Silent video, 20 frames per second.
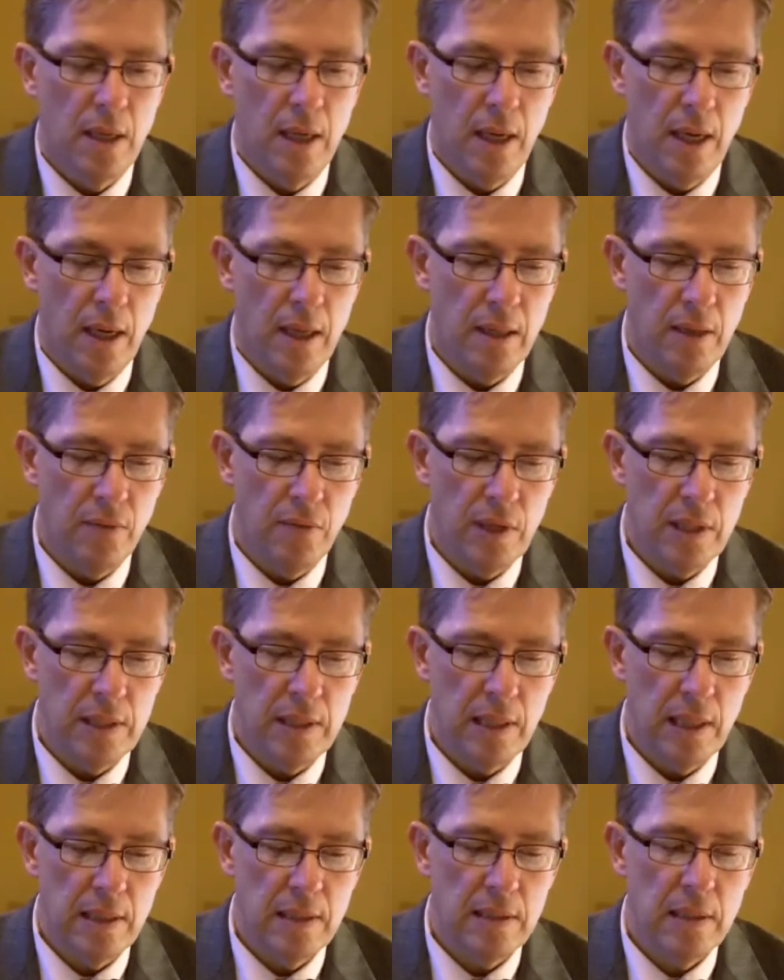And the
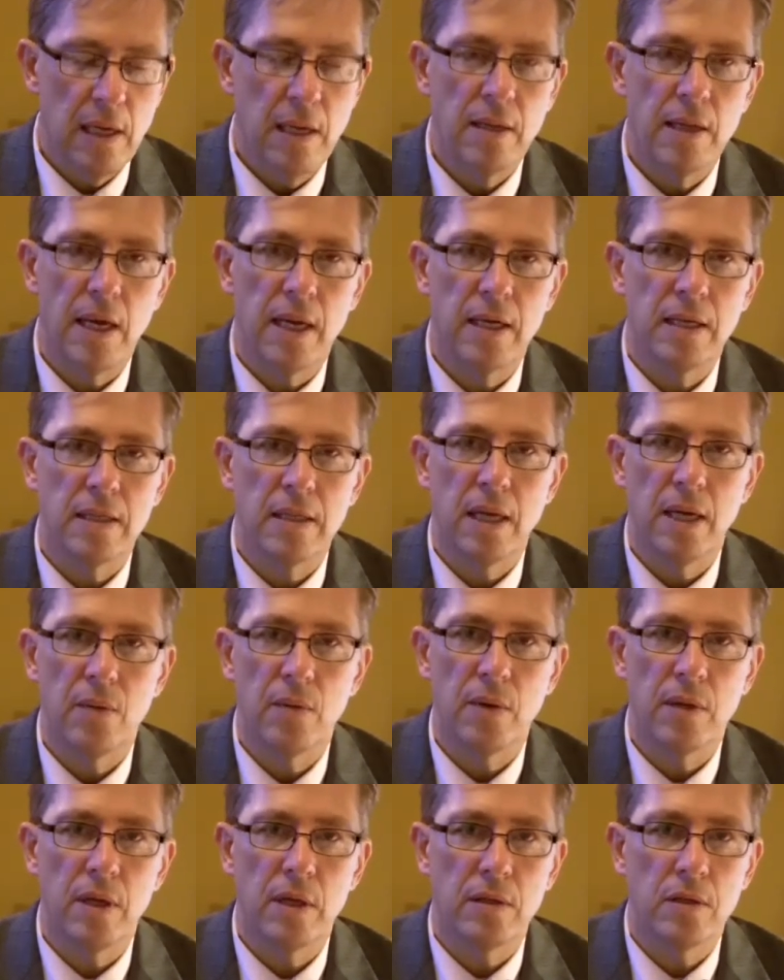reason I say that is that
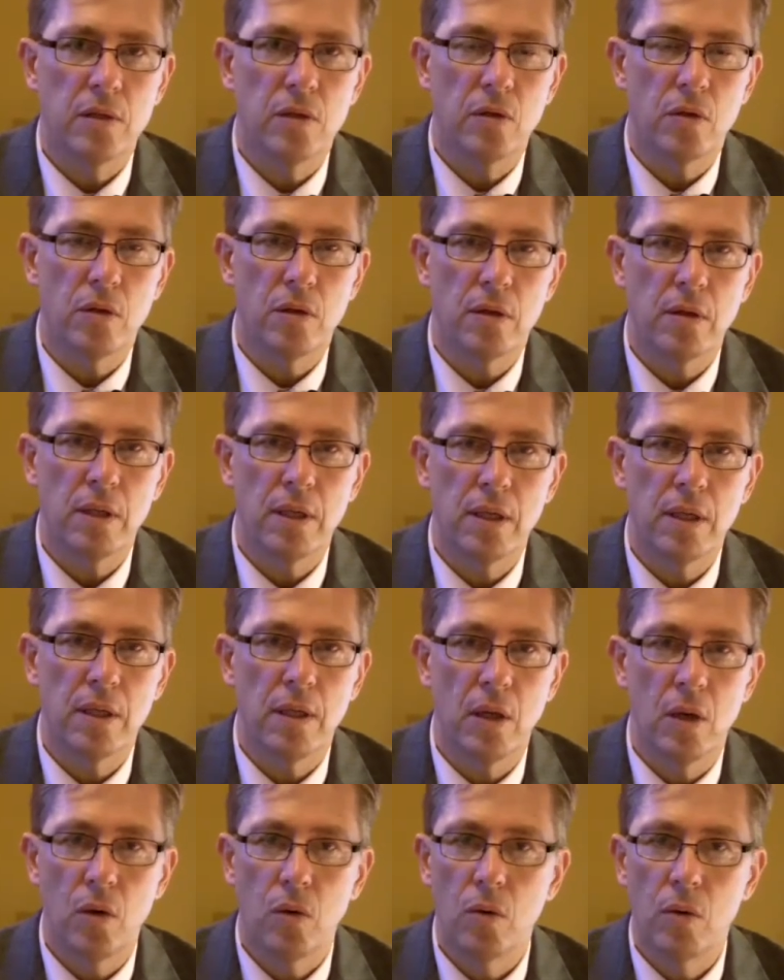with historically
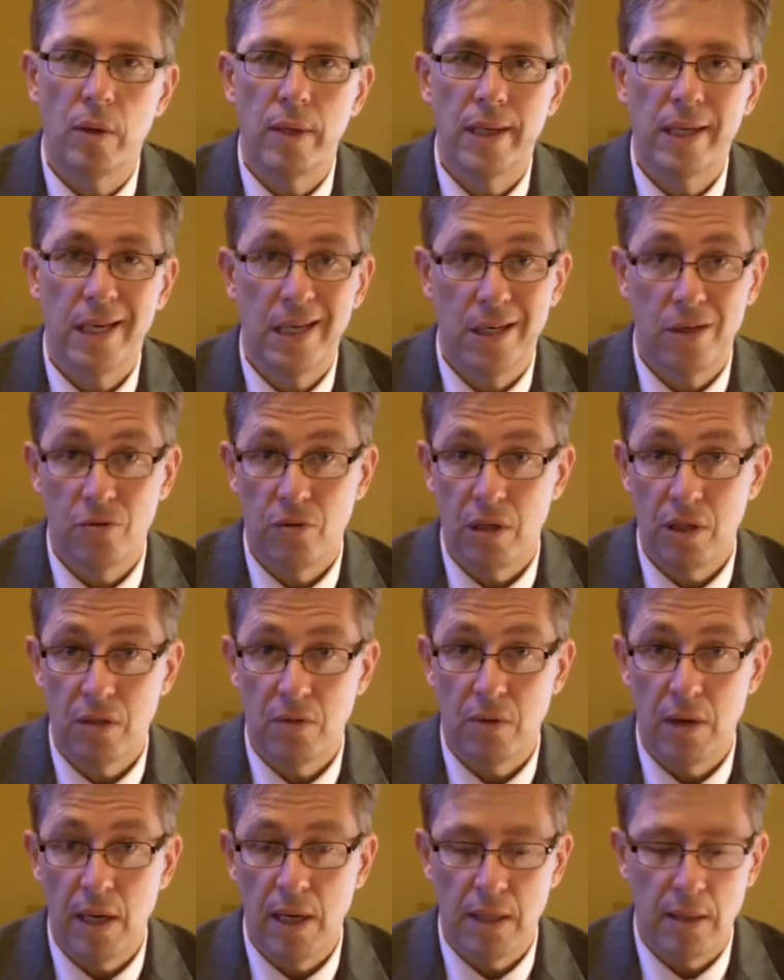low interest
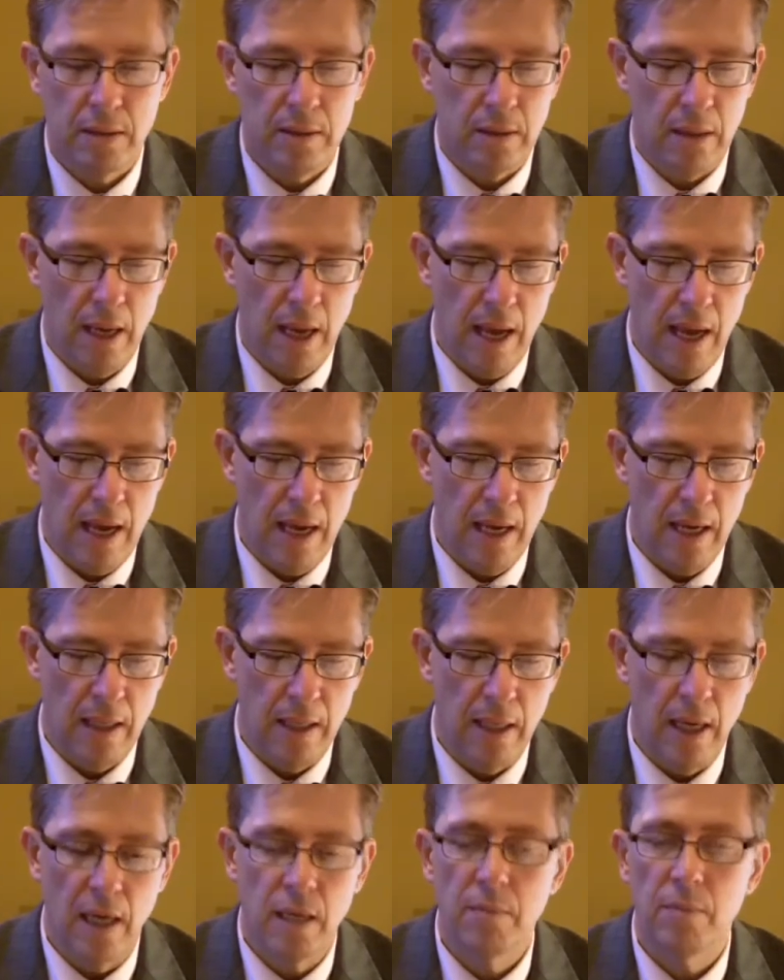rates
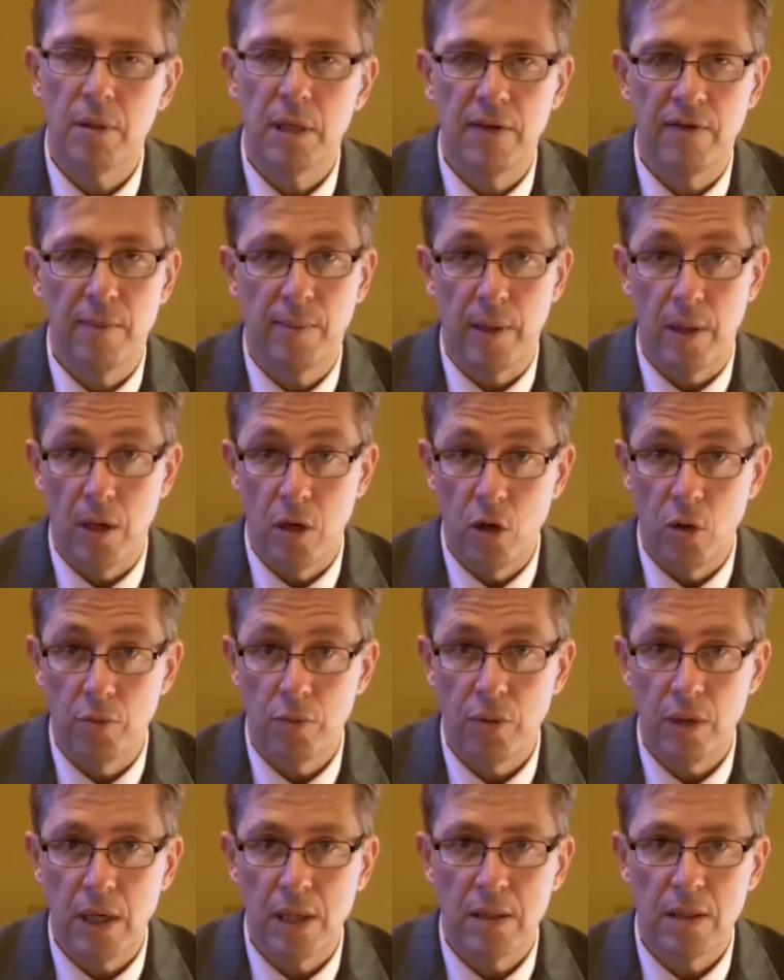and unbelievable home
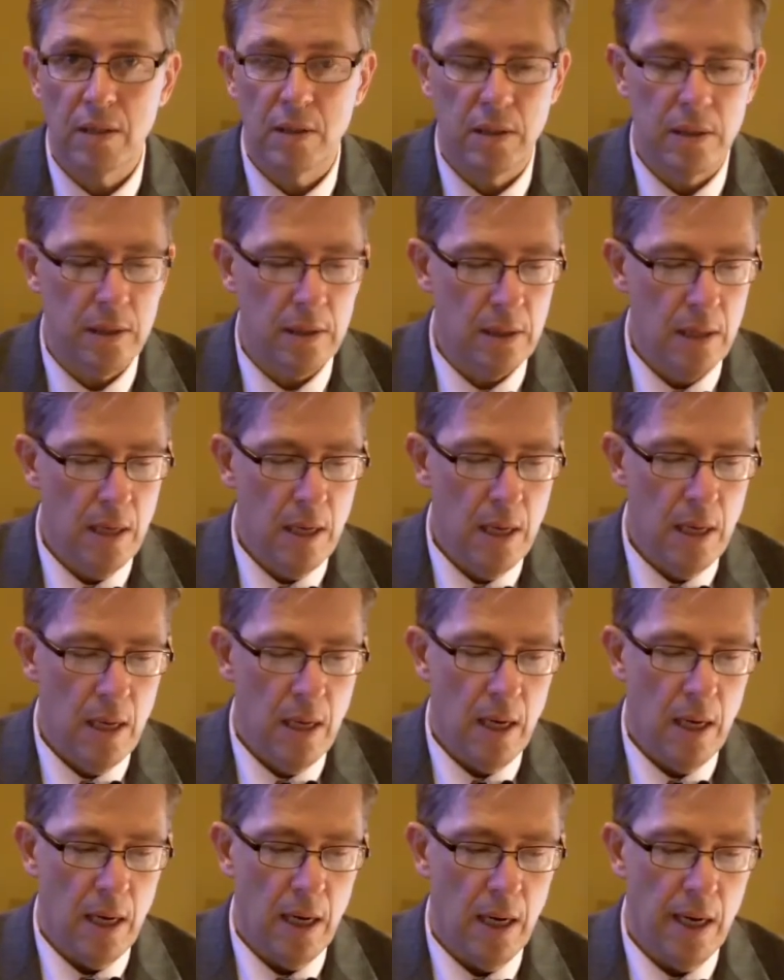prices,
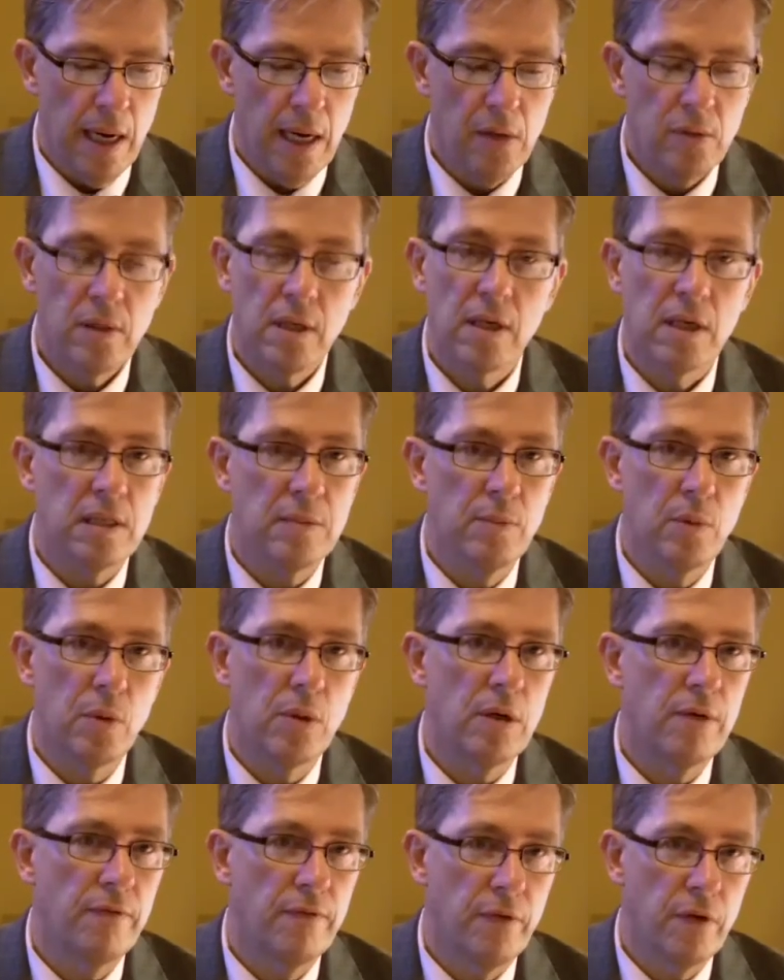housing is
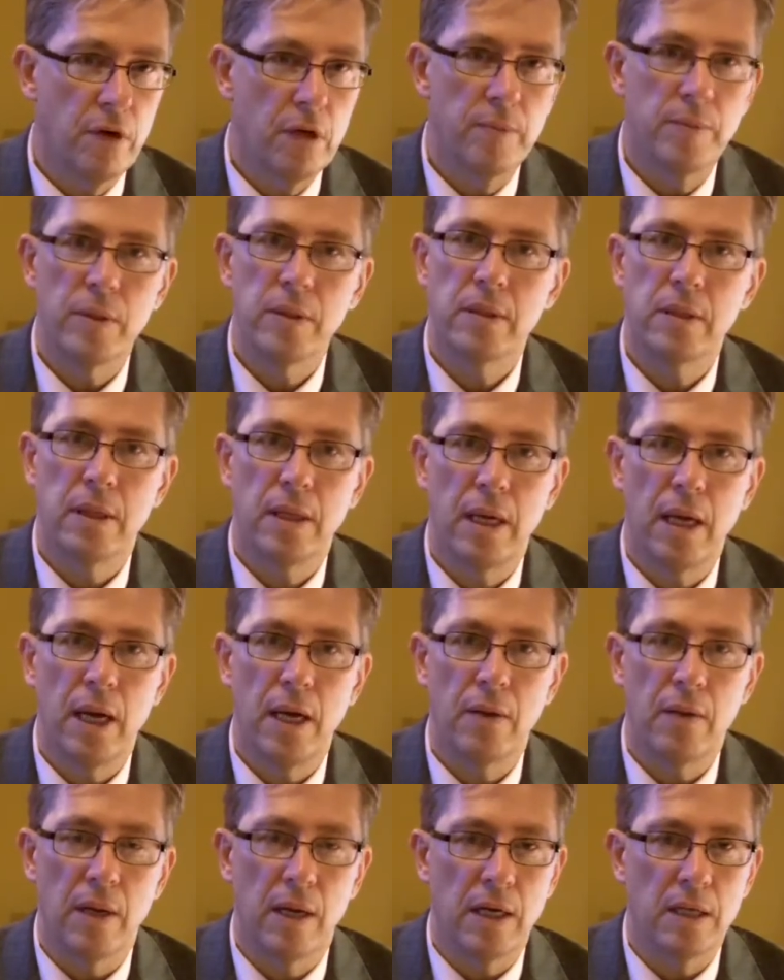more affordable
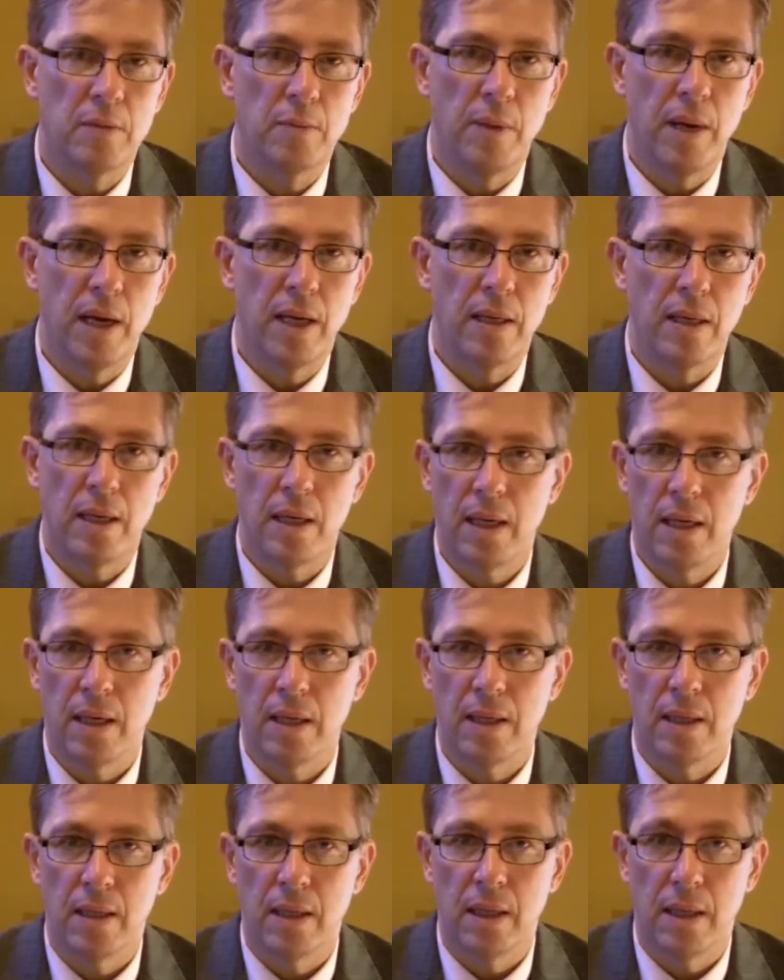today than it's been
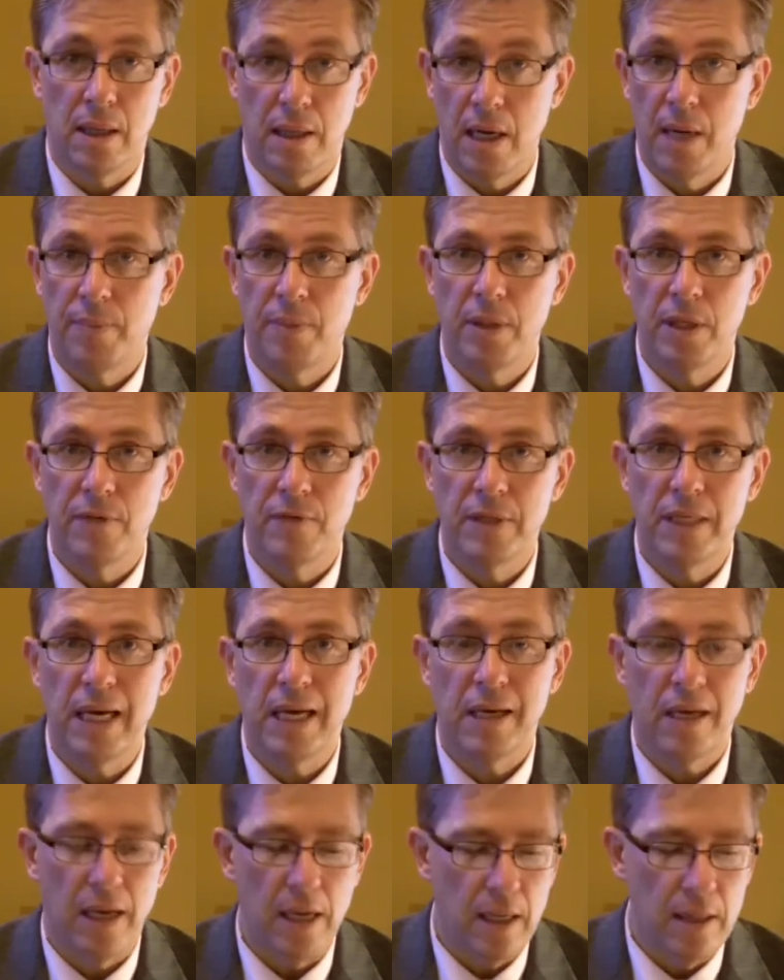in a couple of
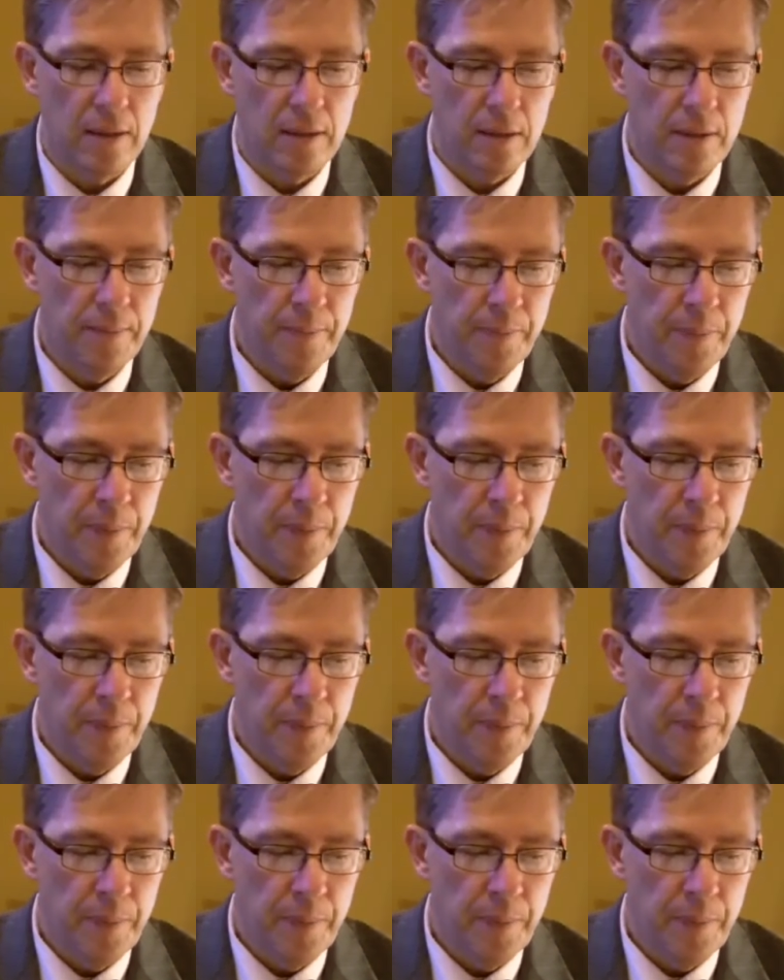decades.